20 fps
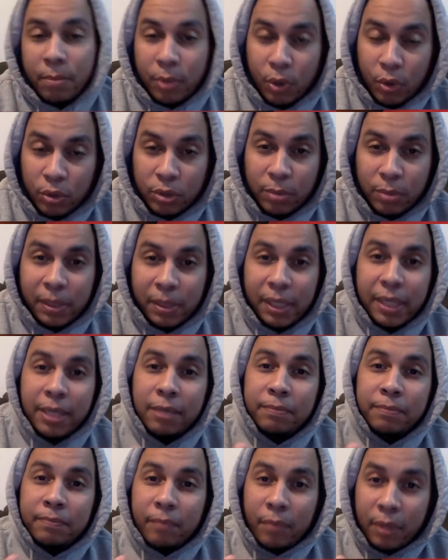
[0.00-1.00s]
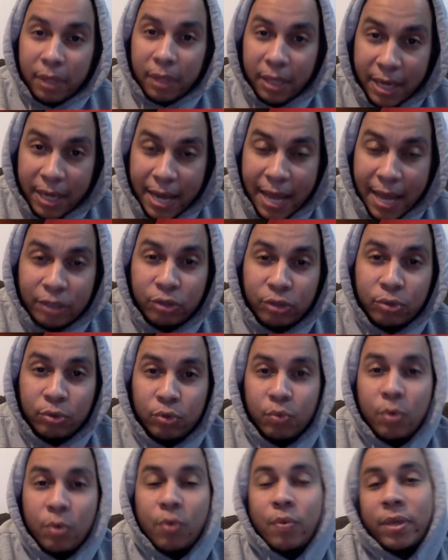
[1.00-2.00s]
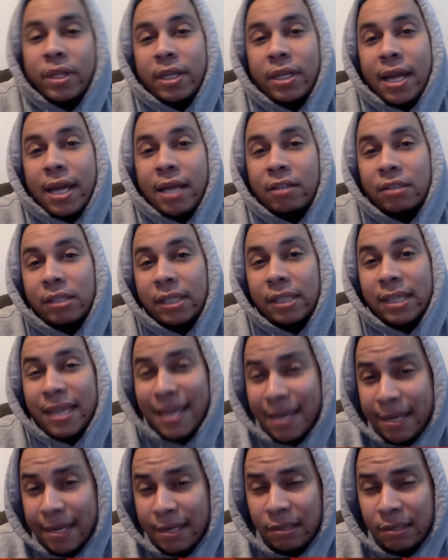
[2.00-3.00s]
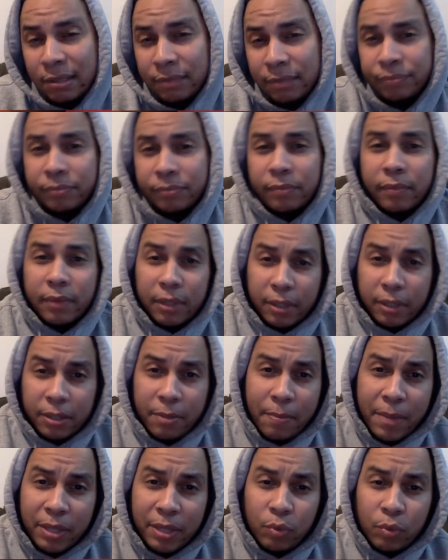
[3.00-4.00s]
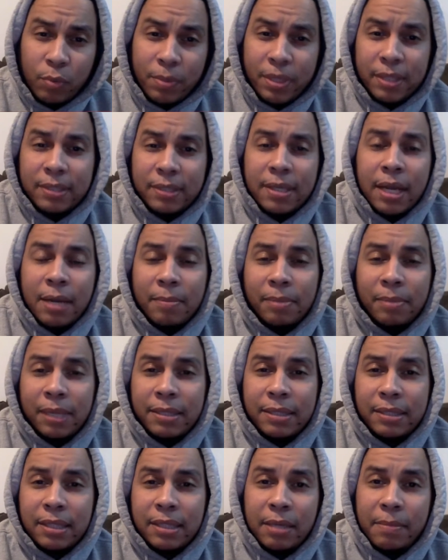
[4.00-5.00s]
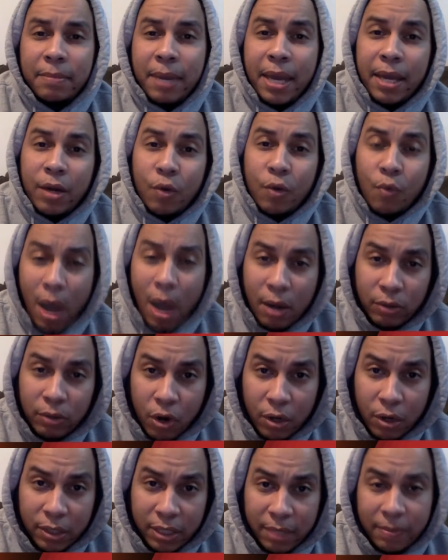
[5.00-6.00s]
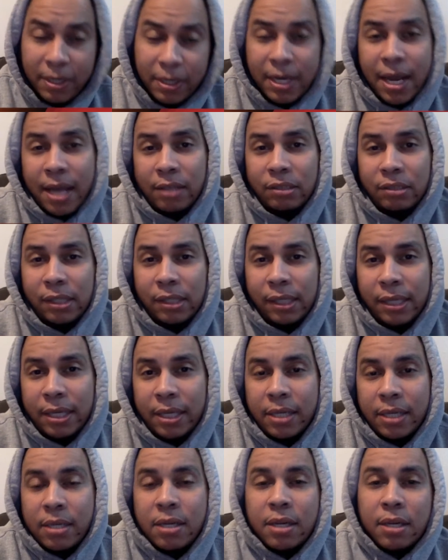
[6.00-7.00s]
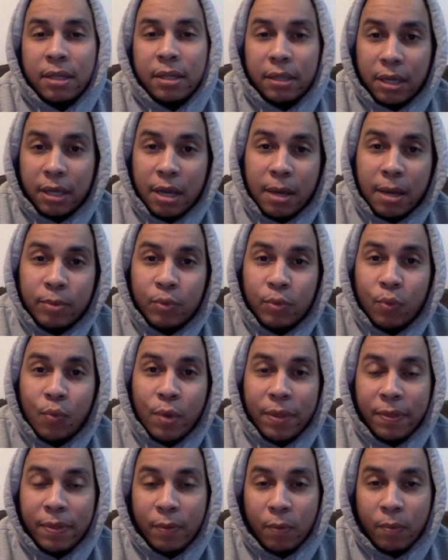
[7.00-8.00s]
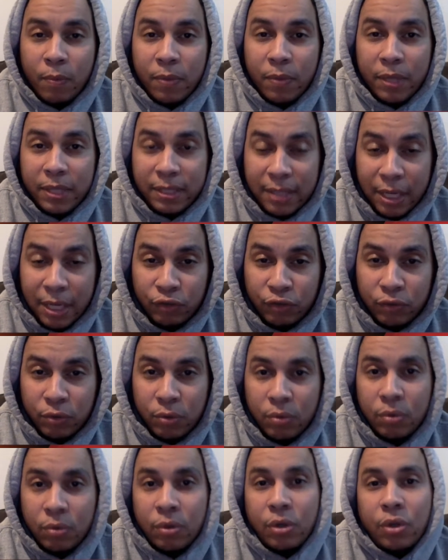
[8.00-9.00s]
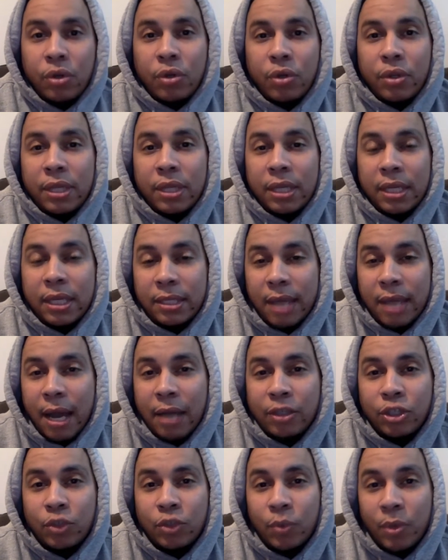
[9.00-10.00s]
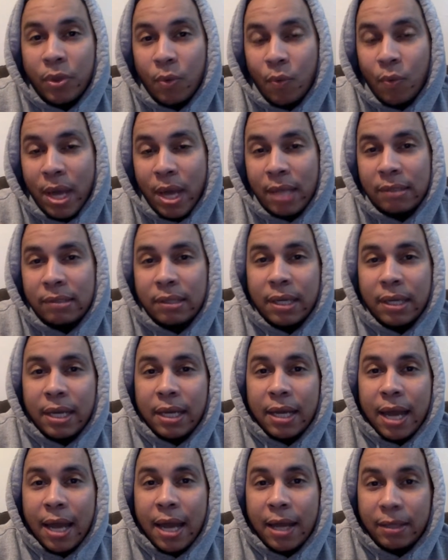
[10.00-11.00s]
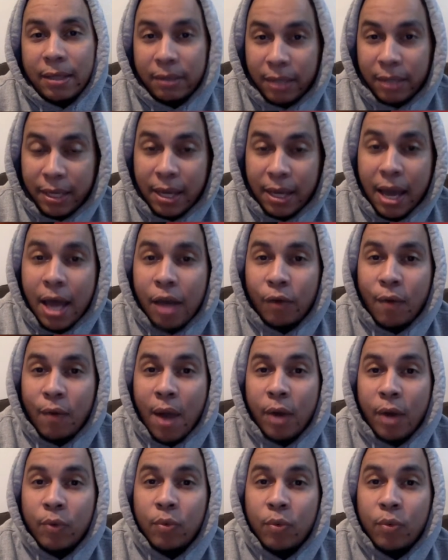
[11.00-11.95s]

But ultimately, the Nationals will win the National League East. The Mets will be the second place team and a wild card team in the National League. The Cubs win the, the Central. The Dodgers win the West, and I think Colorado